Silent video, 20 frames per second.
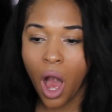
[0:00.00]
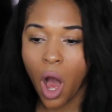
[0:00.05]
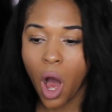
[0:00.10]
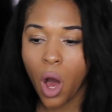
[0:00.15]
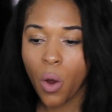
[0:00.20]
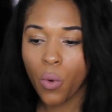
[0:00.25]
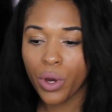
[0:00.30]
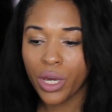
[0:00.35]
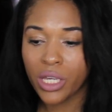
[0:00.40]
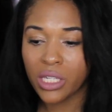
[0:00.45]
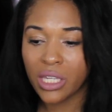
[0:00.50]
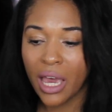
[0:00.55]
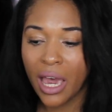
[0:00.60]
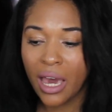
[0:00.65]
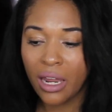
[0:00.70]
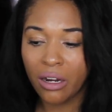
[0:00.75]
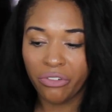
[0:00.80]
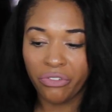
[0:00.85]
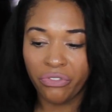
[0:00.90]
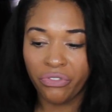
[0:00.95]
always
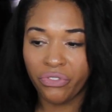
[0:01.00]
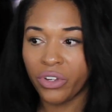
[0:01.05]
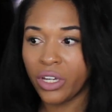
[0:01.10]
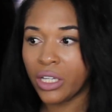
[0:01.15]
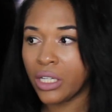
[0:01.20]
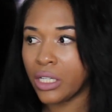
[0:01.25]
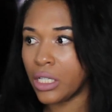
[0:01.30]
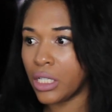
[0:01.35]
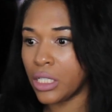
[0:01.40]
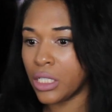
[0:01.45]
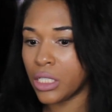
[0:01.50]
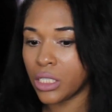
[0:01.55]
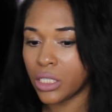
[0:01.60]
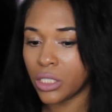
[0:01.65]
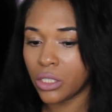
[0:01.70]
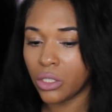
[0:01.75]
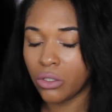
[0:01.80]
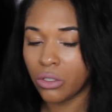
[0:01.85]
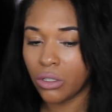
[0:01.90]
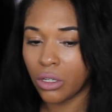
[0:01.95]
had a
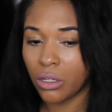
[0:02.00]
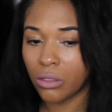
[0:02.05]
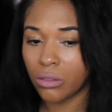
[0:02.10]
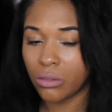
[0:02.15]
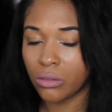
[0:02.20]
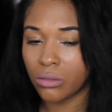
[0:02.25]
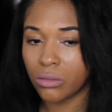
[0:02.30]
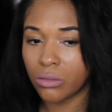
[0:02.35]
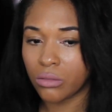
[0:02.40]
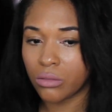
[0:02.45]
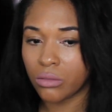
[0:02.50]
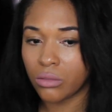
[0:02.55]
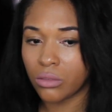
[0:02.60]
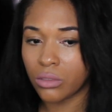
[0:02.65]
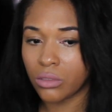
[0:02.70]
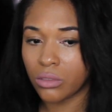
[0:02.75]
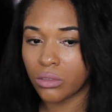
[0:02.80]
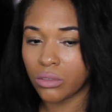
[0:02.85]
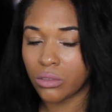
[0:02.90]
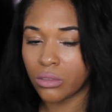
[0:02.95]
feeling, you know,
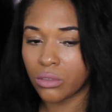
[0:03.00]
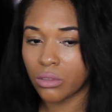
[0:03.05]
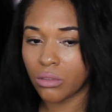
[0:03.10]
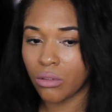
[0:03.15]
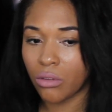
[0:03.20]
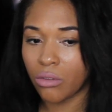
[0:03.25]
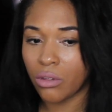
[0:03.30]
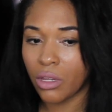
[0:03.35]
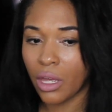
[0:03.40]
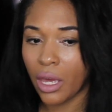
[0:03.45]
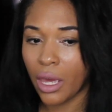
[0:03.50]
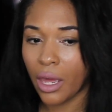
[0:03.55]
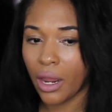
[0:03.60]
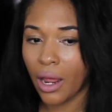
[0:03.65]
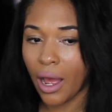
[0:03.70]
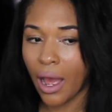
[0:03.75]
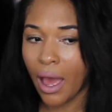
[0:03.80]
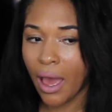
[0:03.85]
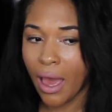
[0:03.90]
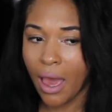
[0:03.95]

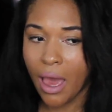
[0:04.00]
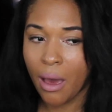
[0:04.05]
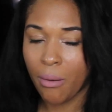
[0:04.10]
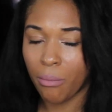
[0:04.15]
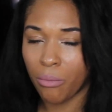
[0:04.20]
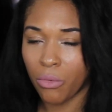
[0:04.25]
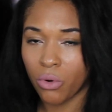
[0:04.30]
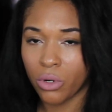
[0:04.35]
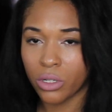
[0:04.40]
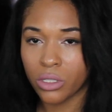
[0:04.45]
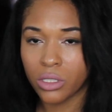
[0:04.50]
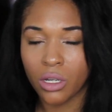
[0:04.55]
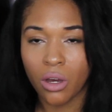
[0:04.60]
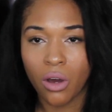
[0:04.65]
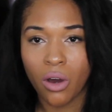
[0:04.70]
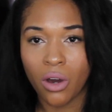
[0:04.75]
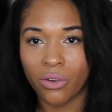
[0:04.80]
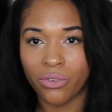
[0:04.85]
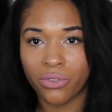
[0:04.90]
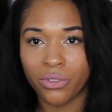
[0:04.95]
that I had more
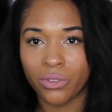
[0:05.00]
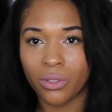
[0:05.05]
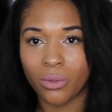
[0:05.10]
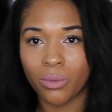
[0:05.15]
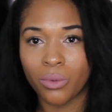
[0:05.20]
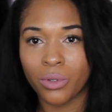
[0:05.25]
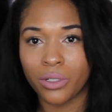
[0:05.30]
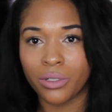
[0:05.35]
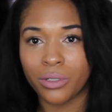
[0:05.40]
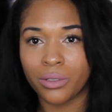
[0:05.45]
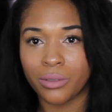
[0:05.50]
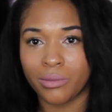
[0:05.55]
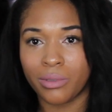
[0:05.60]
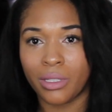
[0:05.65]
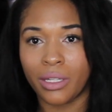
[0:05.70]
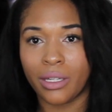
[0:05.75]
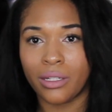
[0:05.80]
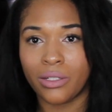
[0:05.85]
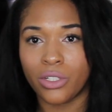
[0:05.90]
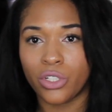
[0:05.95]
to offer the
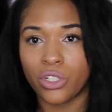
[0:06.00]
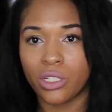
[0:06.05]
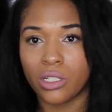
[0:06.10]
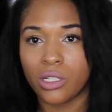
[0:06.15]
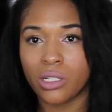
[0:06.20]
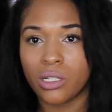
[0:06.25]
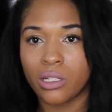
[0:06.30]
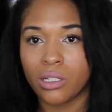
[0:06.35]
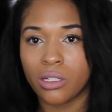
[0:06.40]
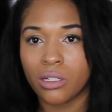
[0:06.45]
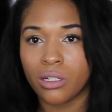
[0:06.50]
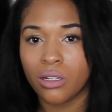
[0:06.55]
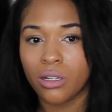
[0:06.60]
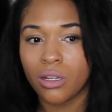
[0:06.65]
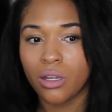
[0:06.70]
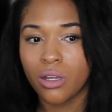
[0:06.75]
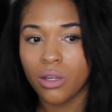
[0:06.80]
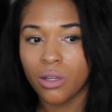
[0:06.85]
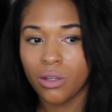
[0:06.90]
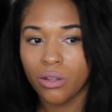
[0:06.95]
world than just,
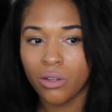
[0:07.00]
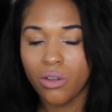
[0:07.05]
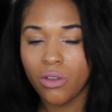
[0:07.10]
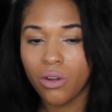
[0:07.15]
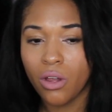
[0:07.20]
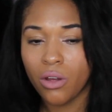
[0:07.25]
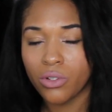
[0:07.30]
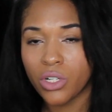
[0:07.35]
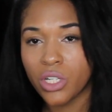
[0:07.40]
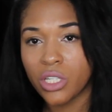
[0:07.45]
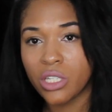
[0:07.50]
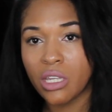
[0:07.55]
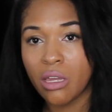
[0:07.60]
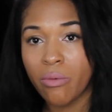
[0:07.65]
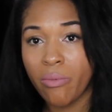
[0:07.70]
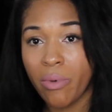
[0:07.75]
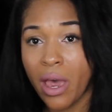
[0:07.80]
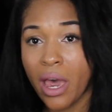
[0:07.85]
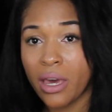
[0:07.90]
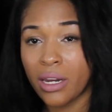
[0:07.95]
you know, just
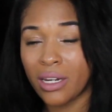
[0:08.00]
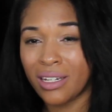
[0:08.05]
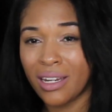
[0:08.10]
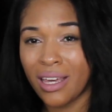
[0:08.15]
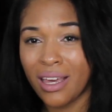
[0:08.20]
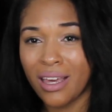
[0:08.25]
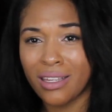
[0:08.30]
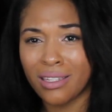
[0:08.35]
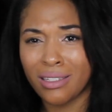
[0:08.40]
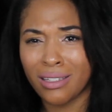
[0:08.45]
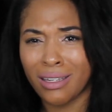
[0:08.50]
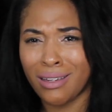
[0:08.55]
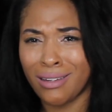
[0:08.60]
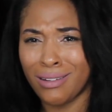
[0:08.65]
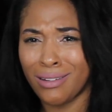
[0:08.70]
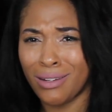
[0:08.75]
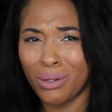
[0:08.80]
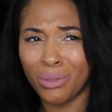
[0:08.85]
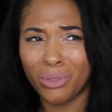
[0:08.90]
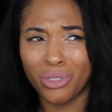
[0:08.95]
sitting behind a desk.
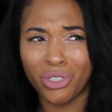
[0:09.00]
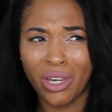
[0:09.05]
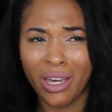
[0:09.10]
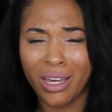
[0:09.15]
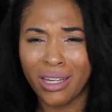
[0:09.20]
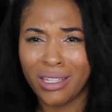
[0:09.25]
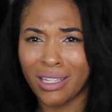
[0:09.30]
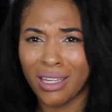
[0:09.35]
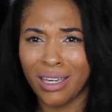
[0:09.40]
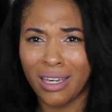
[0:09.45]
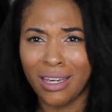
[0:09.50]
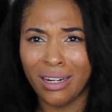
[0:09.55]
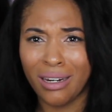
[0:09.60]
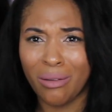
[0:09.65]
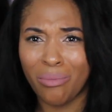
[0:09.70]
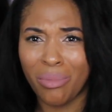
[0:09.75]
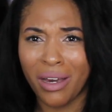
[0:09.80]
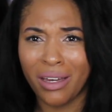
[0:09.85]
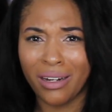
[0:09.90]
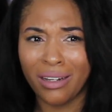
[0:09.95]
And no shade to
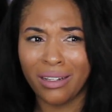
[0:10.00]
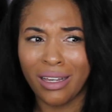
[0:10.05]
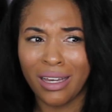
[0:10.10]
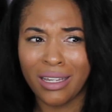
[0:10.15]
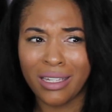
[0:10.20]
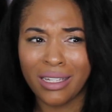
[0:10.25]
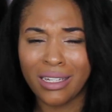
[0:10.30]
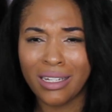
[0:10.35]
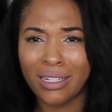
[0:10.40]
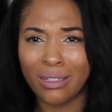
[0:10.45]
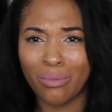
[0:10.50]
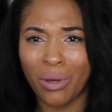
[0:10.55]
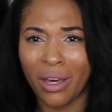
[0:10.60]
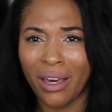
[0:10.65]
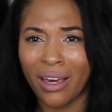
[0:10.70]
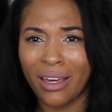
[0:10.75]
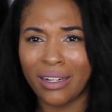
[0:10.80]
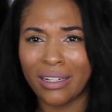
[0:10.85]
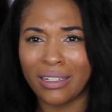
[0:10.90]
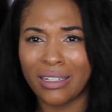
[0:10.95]
anybody that sits
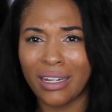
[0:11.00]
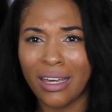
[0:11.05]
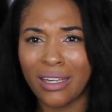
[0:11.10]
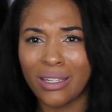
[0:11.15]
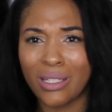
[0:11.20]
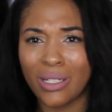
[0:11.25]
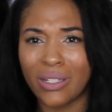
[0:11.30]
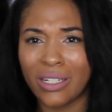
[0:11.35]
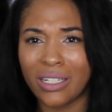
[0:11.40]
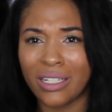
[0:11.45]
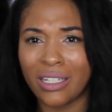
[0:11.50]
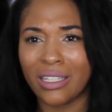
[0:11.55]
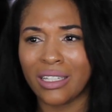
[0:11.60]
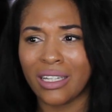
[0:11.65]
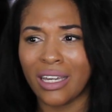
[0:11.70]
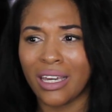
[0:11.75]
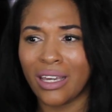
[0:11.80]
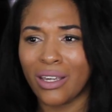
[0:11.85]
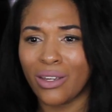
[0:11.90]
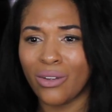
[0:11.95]
behind a desk or
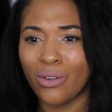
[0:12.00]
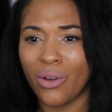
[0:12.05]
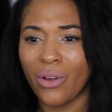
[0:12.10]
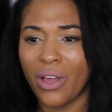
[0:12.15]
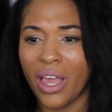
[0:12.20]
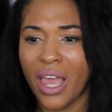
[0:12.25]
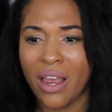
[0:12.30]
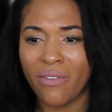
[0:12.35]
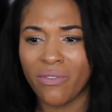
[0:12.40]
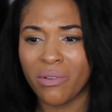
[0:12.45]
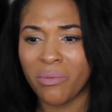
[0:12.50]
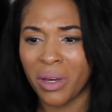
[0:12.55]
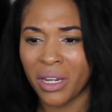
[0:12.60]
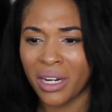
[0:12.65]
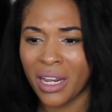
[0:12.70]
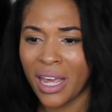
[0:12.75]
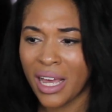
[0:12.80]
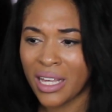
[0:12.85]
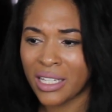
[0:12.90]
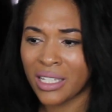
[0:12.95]
anything. You know,
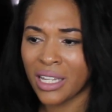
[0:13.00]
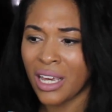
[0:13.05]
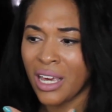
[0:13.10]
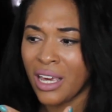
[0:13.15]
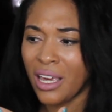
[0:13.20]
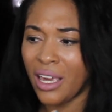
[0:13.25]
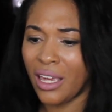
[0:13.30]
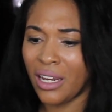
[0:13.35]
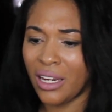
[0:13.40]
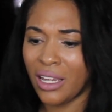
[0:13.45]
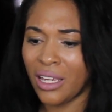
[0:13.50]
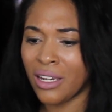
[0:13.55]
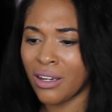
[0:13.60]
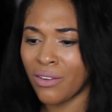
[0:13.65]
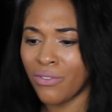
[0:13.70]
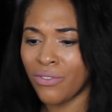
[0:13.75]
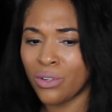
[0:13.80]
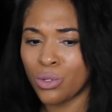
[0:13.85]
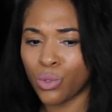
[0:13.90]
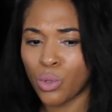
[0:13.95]
everybody has an
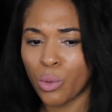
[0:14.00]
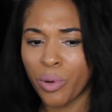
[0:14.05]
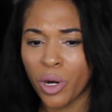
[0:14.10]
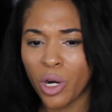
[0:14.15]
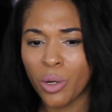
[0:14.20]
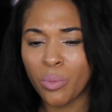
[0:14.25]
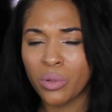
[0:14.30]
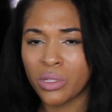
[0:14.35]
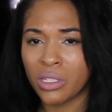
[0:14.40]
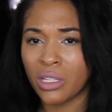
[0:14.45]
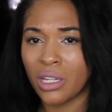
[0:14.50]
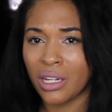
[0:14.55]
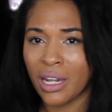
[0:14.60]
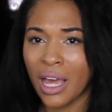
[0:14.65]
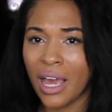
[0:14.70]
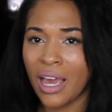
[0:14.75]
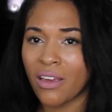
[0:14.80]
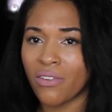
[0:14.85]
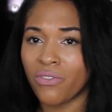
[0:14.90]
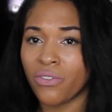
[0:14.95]
individual purpose in
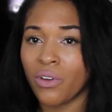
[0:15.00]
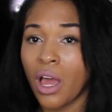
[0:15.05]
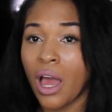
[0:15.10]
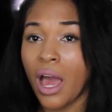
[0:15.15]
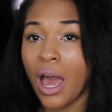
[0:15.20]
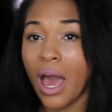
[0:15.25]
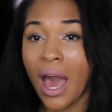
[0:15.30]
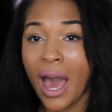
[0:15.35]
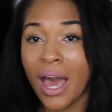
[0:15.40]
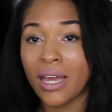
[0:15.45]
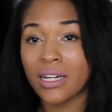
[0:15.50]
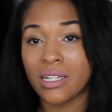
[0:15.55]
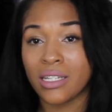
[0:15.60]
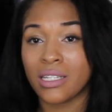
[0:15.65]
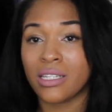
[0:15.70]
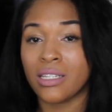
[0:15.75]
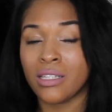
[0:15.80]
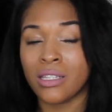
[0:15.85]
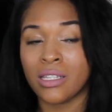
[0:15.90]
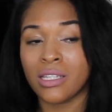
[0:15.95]
life. I
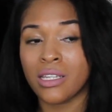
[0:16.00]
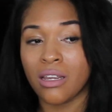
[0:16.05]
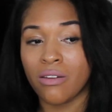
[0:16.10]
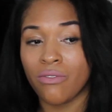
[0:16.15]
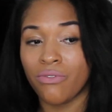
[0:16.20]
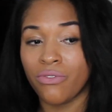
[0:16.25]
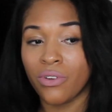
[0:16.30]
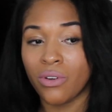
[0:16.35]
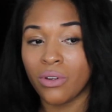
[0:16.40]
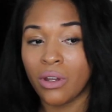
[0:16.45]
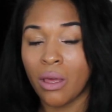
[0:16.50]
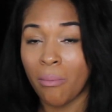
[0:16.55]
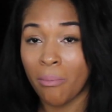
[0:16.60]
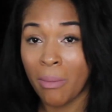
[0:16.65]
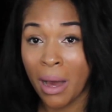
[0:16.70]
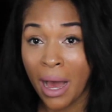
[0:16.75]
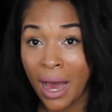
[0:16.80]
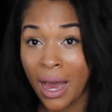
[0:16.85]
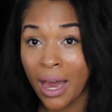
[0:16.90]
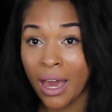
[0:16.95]
just didn't feel that
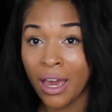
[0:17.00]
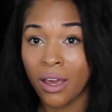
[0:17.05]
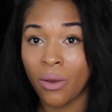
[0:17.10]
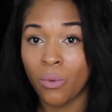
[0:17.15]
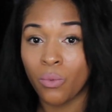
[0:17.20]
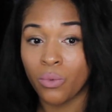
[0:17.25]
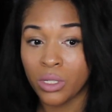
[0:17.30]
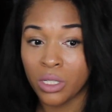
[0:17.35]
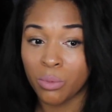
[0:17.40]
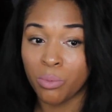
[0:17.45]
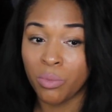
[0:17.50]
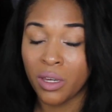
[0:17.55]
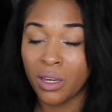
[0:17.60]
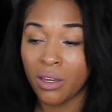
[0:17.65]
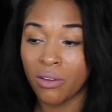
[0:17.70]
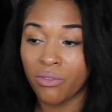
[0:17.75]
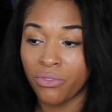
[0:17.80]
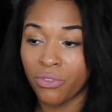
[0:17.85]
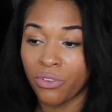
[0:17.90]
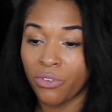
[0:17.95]
mine was
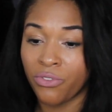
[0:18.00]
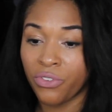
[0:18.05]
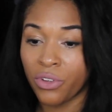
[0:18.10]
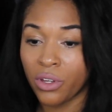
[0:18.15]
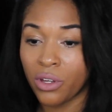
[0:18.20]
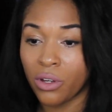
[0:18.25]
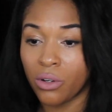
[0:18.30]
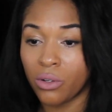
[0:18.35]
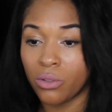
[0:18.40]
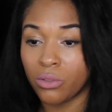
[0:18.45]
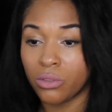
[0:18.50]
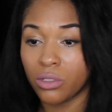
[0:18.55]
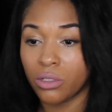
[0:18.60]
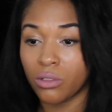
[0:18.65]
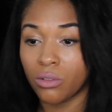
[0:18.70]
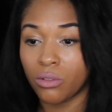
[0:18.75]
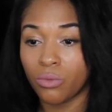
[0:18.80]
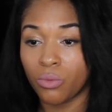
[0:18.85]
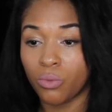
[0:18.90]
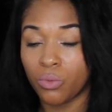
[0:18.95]
being fulfilled
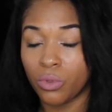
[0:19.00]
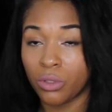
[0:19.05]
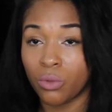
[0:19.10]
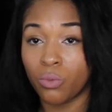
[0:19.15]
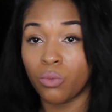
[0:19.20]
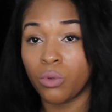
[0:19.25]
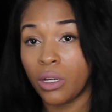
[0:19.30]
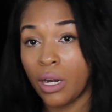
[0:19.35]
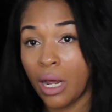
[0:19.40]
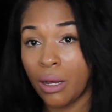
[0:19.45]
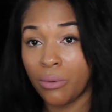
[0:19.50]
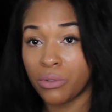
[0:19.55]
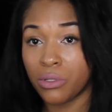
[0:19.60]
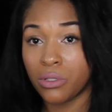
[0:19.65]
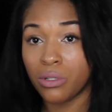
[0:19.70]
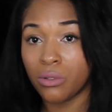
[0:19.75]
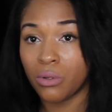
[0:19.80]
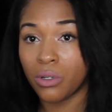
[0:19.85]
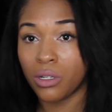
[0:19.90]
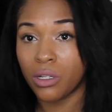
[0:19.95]
with what I
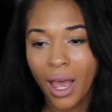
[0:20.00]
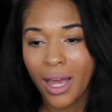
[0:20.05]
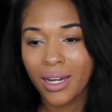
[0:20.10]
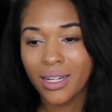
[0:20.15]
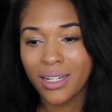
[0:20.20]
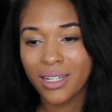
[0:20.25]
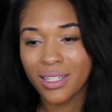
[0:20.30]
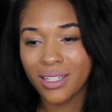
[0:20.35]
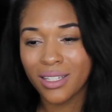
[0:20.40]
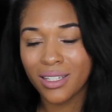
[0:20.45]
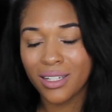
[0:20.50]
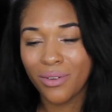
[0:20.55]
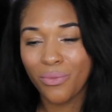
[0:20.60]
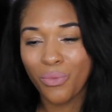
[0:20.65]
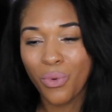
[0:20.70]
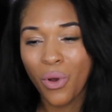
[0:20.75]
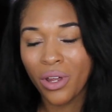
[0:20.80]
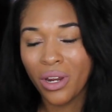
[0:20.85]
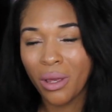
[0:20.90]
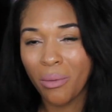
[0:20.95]
was doing. I just
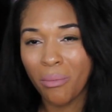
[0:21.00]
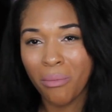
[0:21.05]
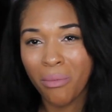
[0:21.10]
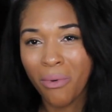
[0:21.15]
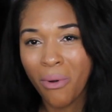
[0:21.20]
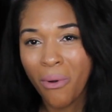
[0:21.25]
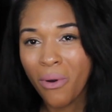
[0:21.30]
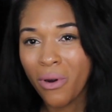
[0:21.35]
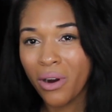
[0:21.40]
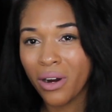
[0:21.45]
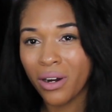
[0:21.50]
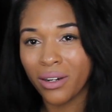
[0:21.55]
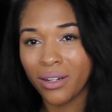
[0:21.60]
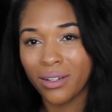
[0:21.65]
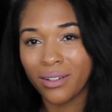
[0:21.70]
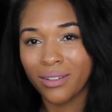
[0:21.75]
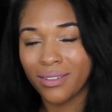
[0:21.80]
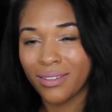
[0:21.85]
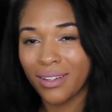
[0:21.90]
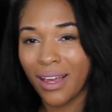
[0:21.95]
wanted
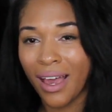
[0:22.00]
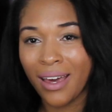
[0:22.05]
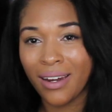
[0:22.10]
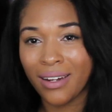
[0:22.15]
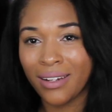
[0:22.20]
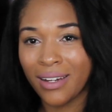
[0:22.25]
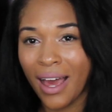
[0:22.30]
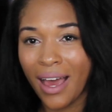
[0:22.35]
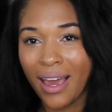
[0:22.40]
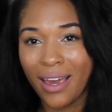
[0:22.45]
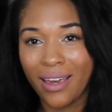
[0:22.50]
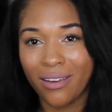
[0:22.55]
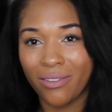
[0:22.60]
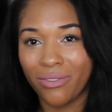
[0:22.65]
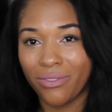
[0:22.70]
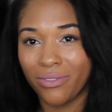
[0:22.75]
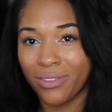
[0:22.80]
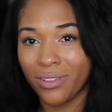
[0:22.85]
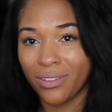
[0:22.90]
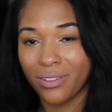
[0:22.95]
more out of
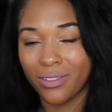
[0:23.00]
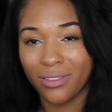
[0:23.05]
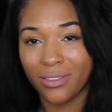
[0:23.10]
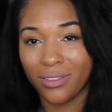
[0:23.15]
life.